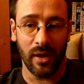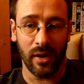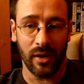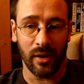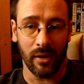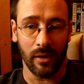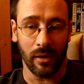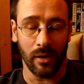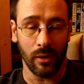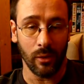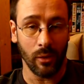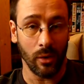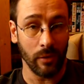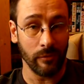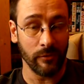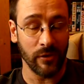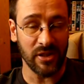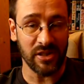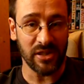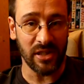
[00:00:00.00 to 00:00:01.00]
you know,
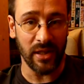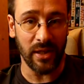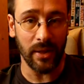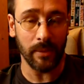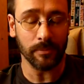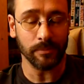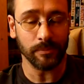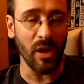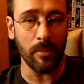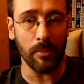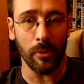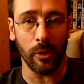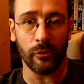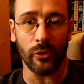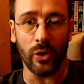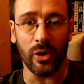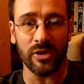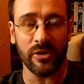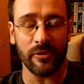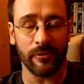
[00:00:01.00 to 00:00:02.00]
obviously moved
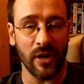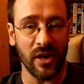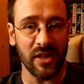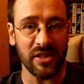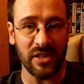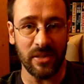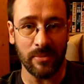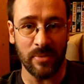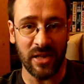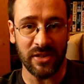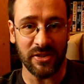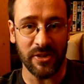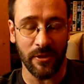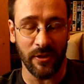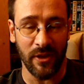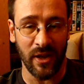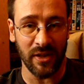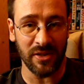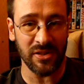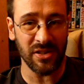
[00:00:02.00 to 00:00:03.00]
on to vastly better
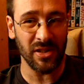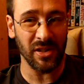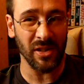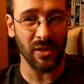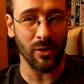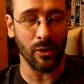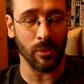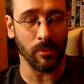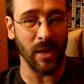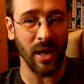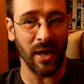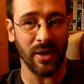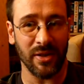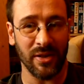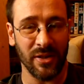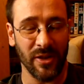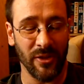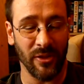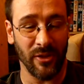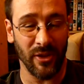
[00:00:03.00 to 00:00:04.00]
things, and you look back
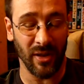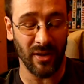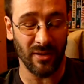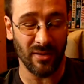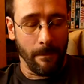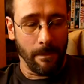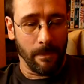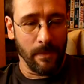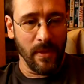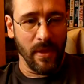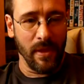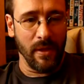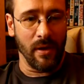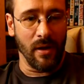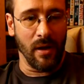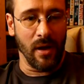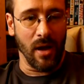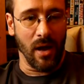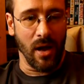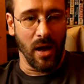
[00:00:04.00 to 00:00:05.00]
and you think,
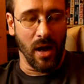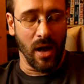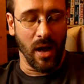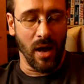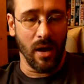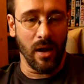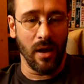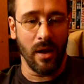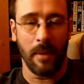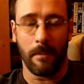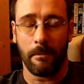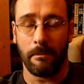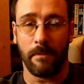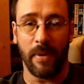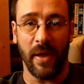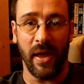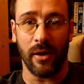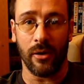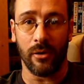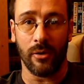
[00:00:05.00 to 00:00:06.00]

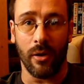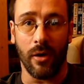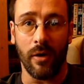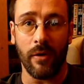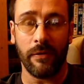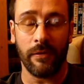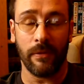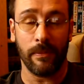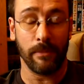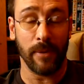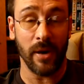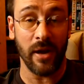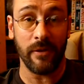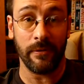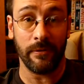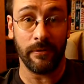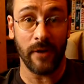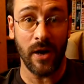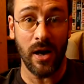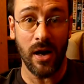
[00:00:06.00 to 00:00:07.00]
better off by
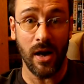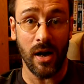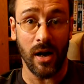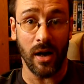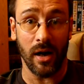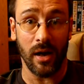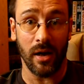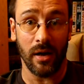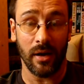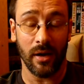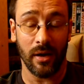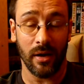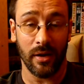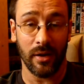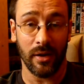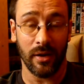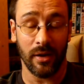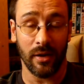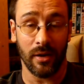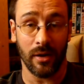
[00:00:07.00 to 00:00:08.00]
far.
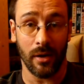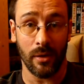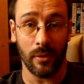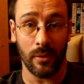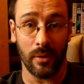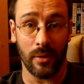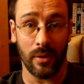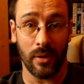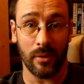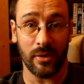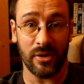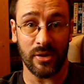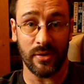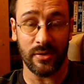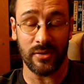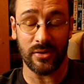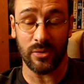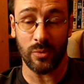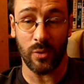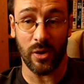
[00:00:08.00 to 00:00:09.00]
You know,
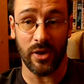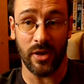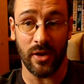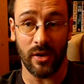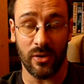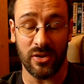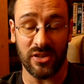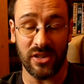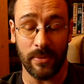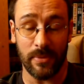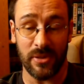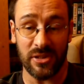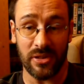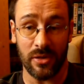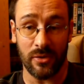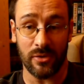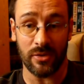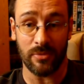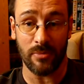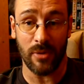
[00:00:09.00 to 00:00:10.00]
it was one of those
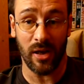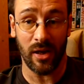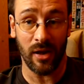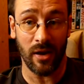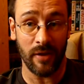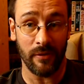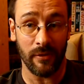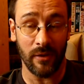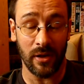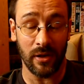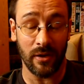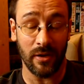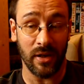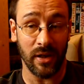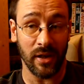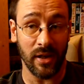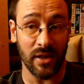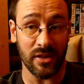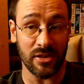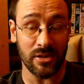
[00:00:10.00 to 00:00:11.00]
episodes of my life, a
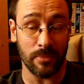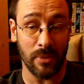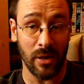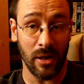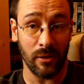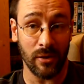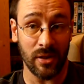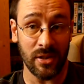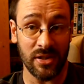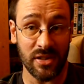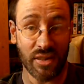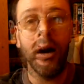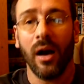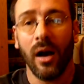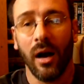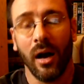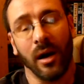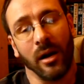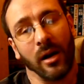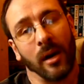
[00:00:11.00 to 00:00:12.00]
learning experience,
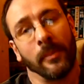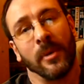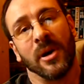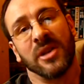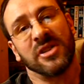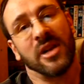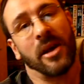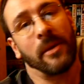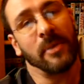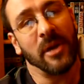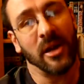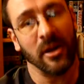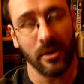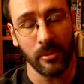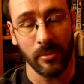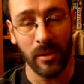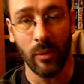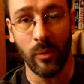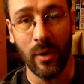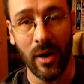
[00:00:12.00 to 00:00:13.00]
and I'm much happier to
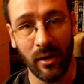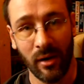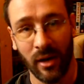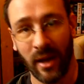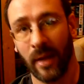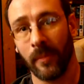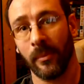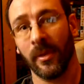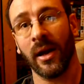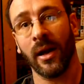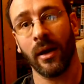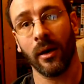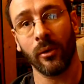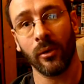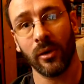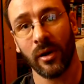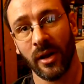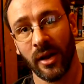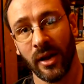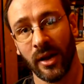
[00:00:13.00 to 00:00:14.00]
be where I am now,
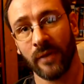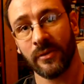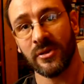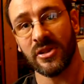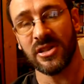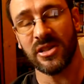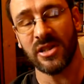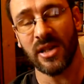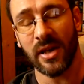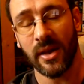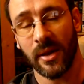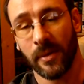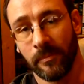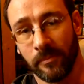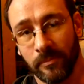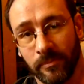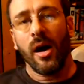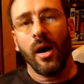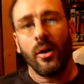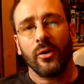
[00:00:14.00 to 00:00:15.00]
I have to say.
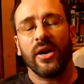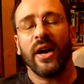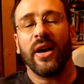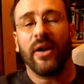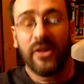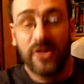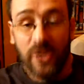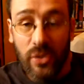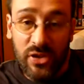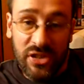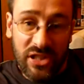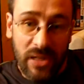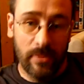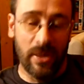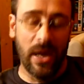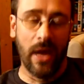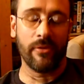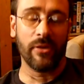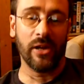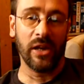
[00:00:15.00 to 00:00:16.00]
Okay, I do seem to
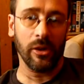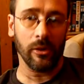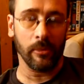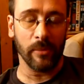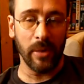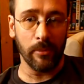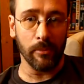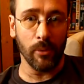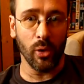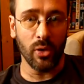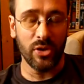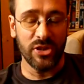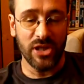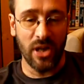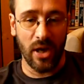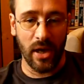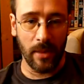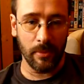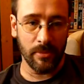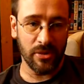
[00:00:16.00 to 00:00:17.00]
have a little bit more
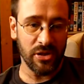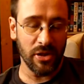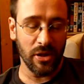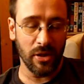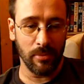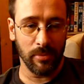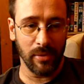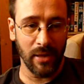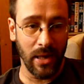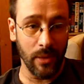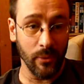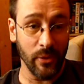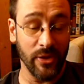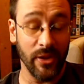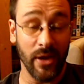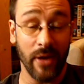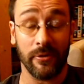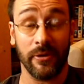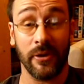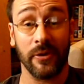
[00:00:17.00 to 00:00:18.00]
time to play with.
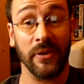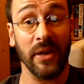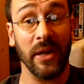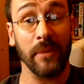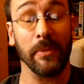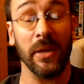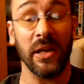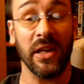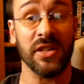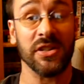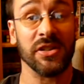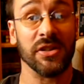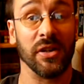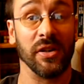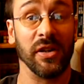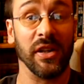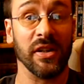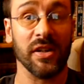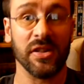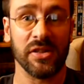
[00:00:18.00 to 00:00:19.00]
That 15 minutes
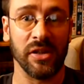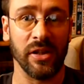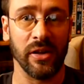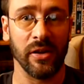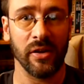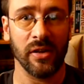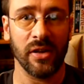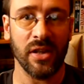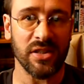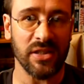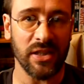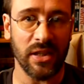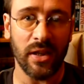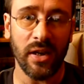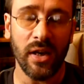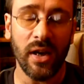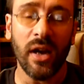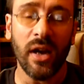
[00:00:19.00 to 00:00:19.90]
certainly doesn't hurt, does it?